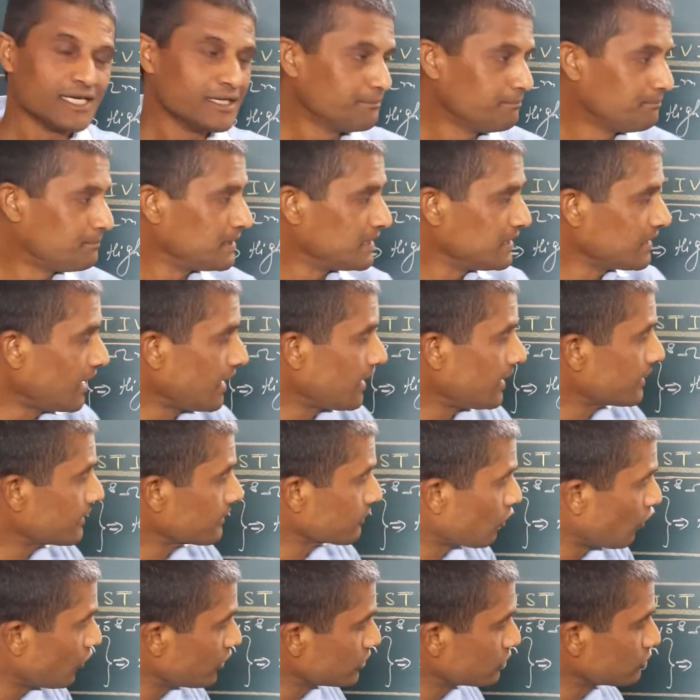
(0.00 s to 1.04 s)
we are
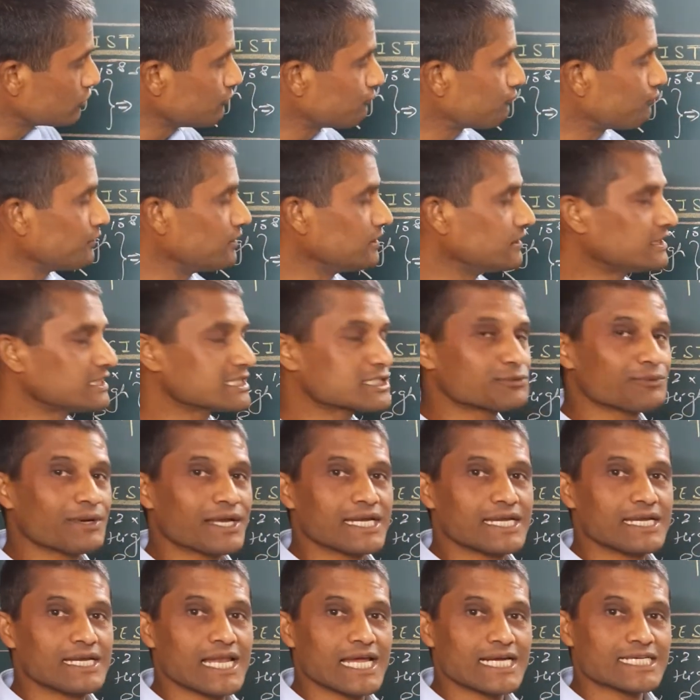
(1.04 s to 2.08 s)
going to fill this
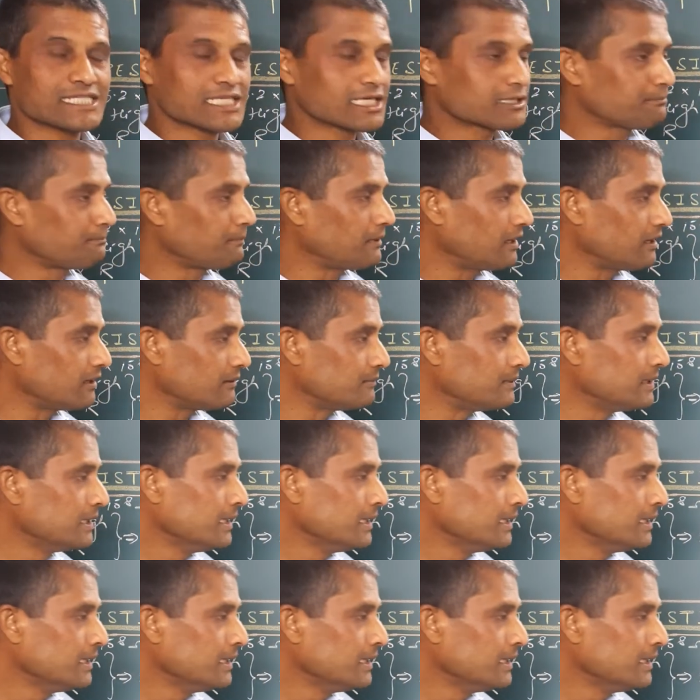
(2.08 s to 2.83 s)
very electric bulb